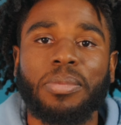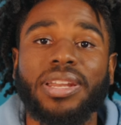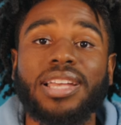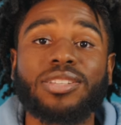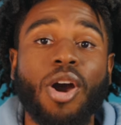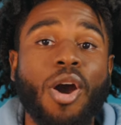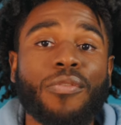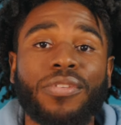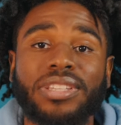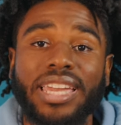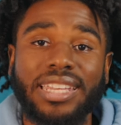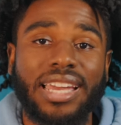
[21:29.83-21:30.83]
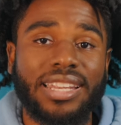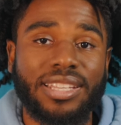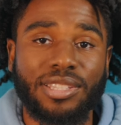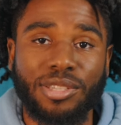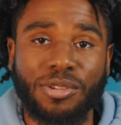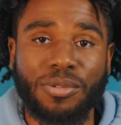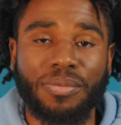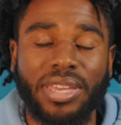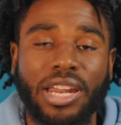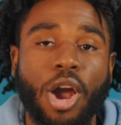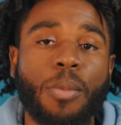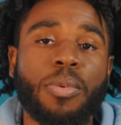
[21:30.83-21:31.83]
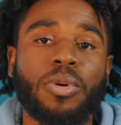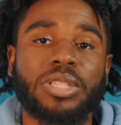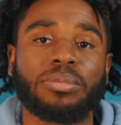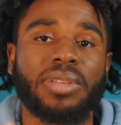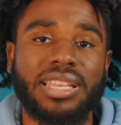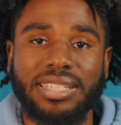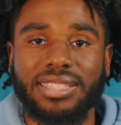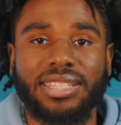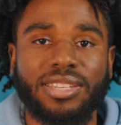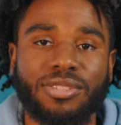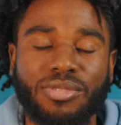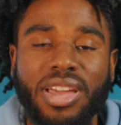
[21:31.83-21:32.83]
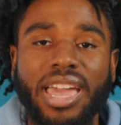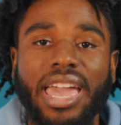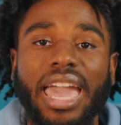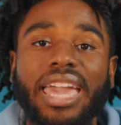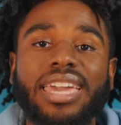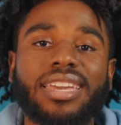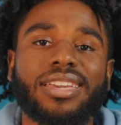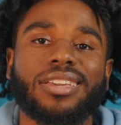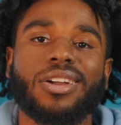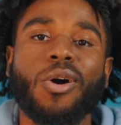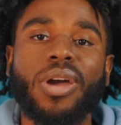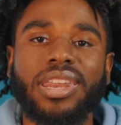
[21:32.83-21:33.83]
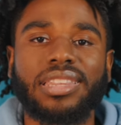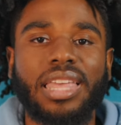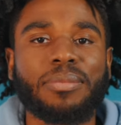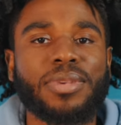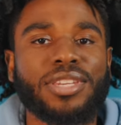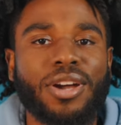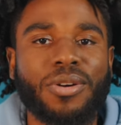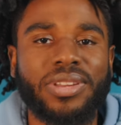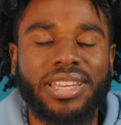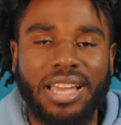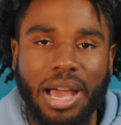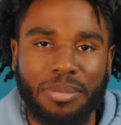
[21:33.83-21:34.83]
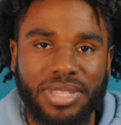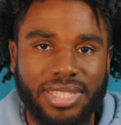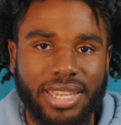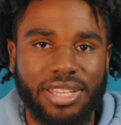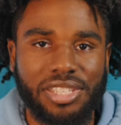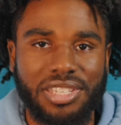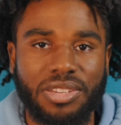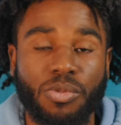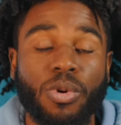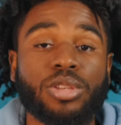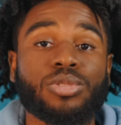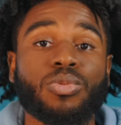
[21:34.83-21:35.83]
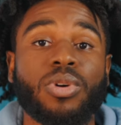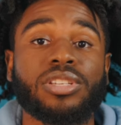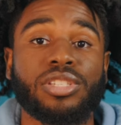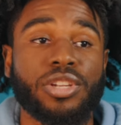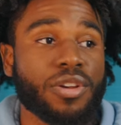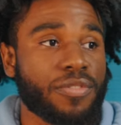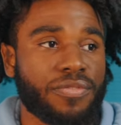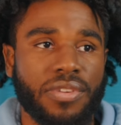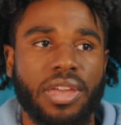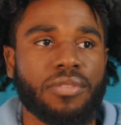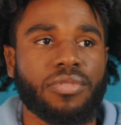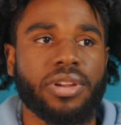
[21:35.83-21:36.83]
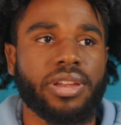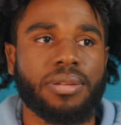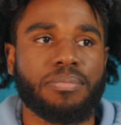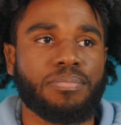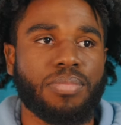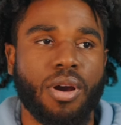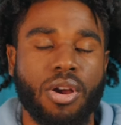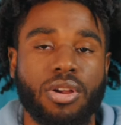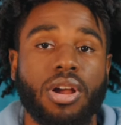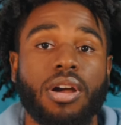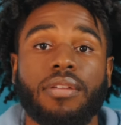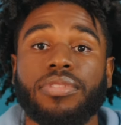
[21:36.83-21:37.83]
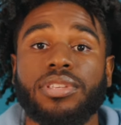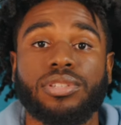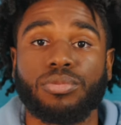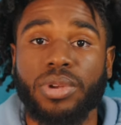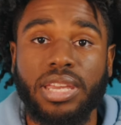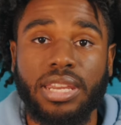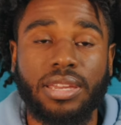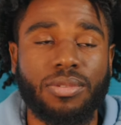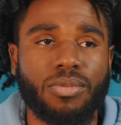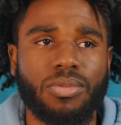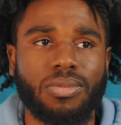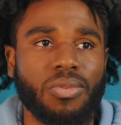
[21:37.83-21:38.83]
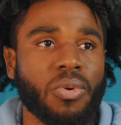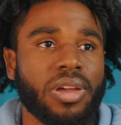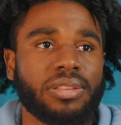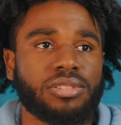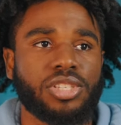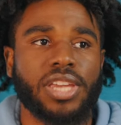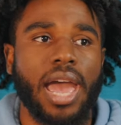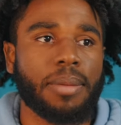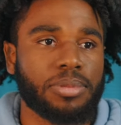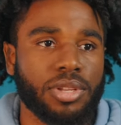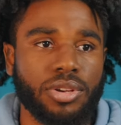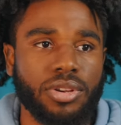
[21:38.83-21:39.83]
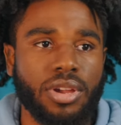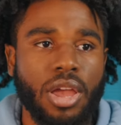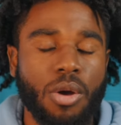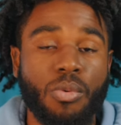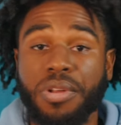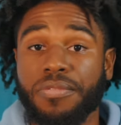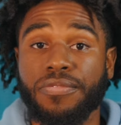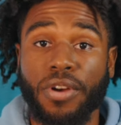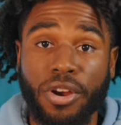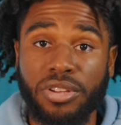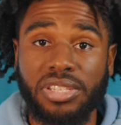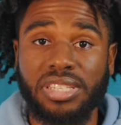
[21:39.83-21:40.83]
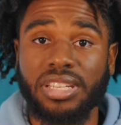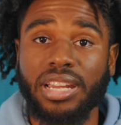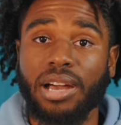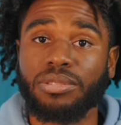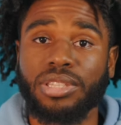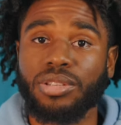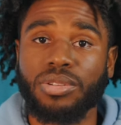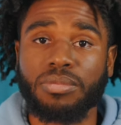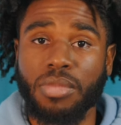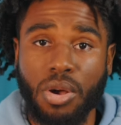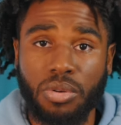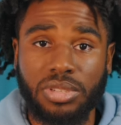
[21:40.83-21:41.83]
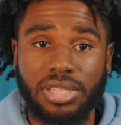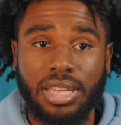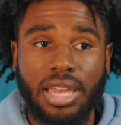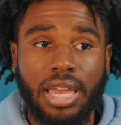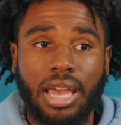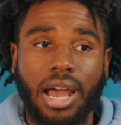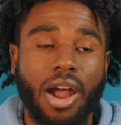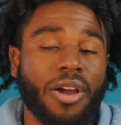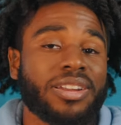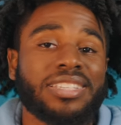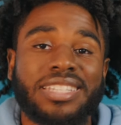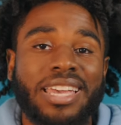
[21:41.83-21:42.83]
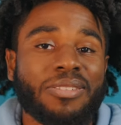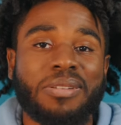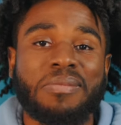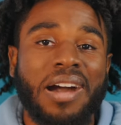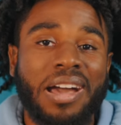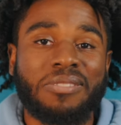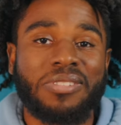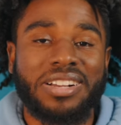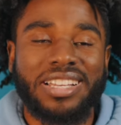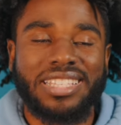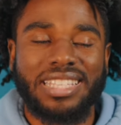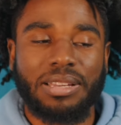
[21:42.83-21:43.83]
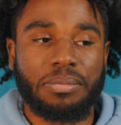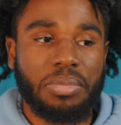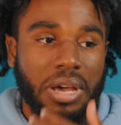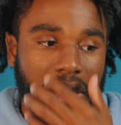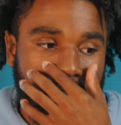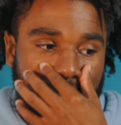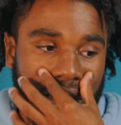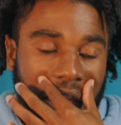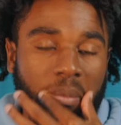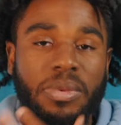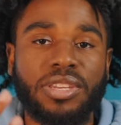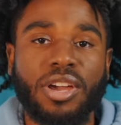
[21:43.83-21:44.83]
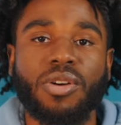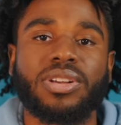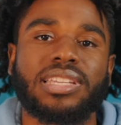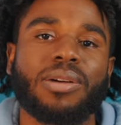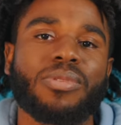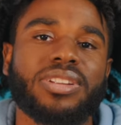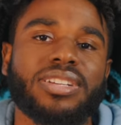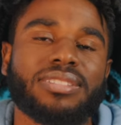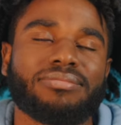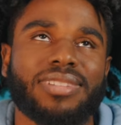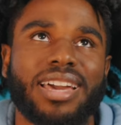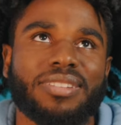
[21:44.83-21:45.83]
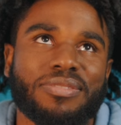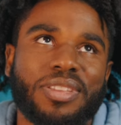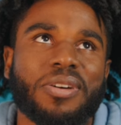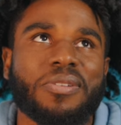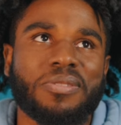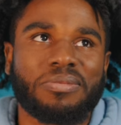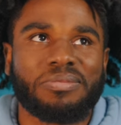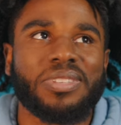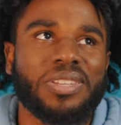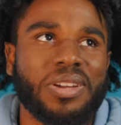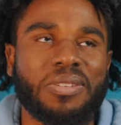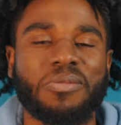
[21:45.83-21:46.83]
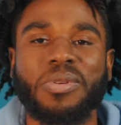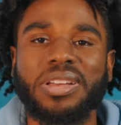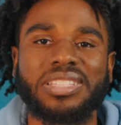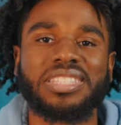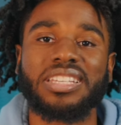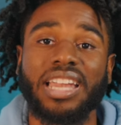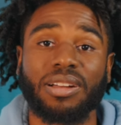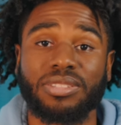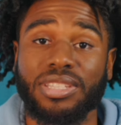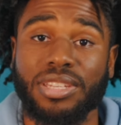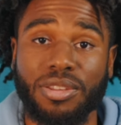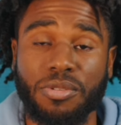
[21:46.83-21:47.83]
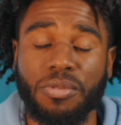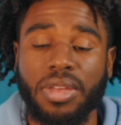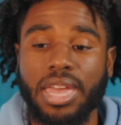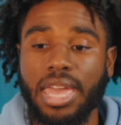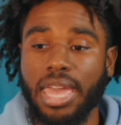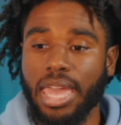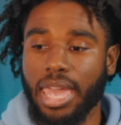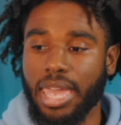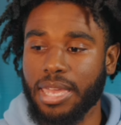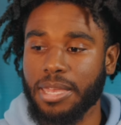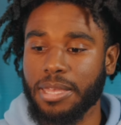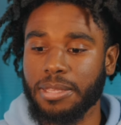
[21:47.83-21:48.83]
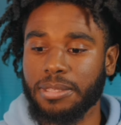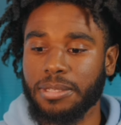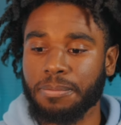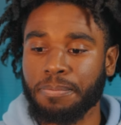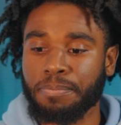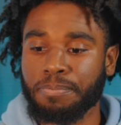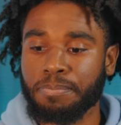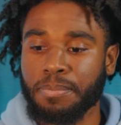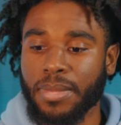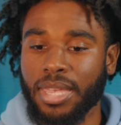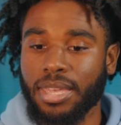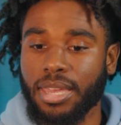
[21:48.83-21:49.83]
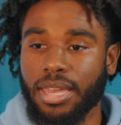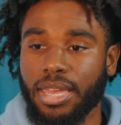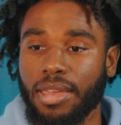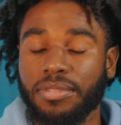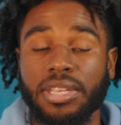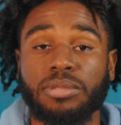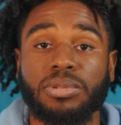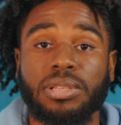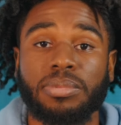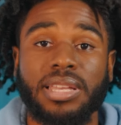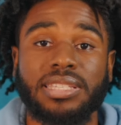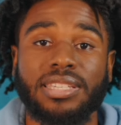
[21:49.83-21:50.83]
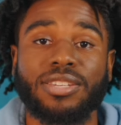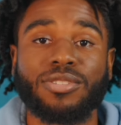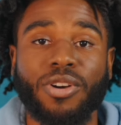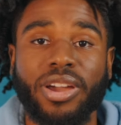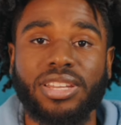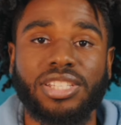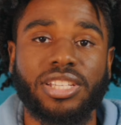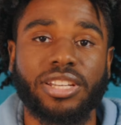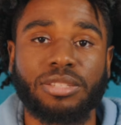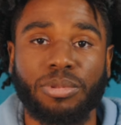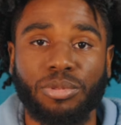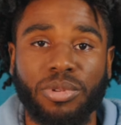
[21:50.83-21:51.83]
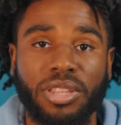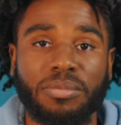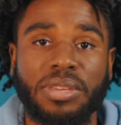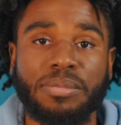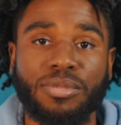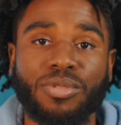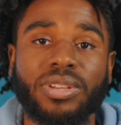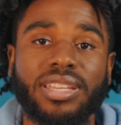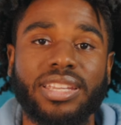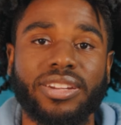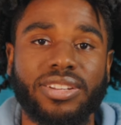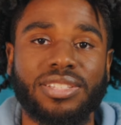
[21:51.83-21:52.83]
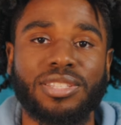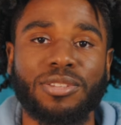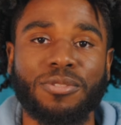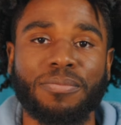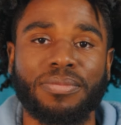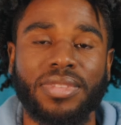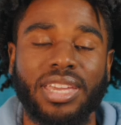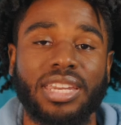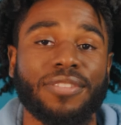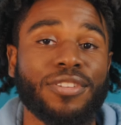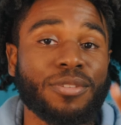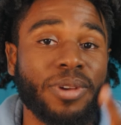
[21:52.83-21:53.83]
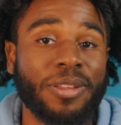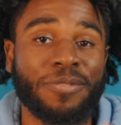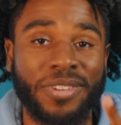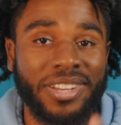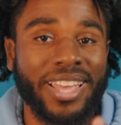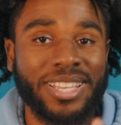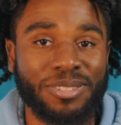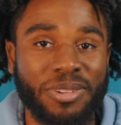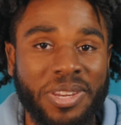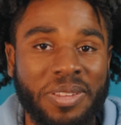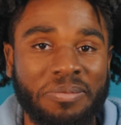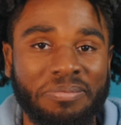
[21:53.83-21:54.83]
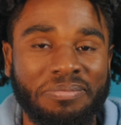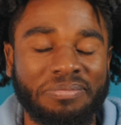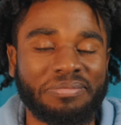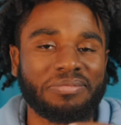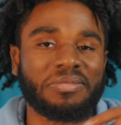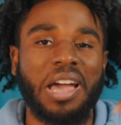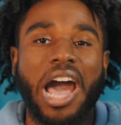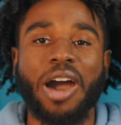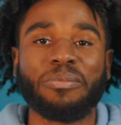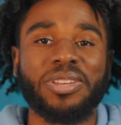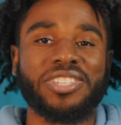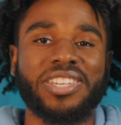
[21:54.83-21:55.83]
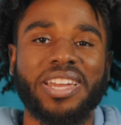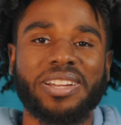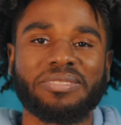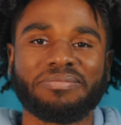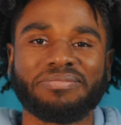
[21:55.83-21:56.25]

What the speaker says: But that's all for day 92, and I hope it was a blessing to you. And go ahead and let me know in the comment section, which was your favorite part of this reading? What chapter, what verse stood out to you the most? I already said what mine was, but let me know, because I want to kind of know, you know, what stood out to you. And if this was a blessing to you, go ahead and share this with 3 other people who need to hear this too. And if you're ready for the next reading, I'll meet you there.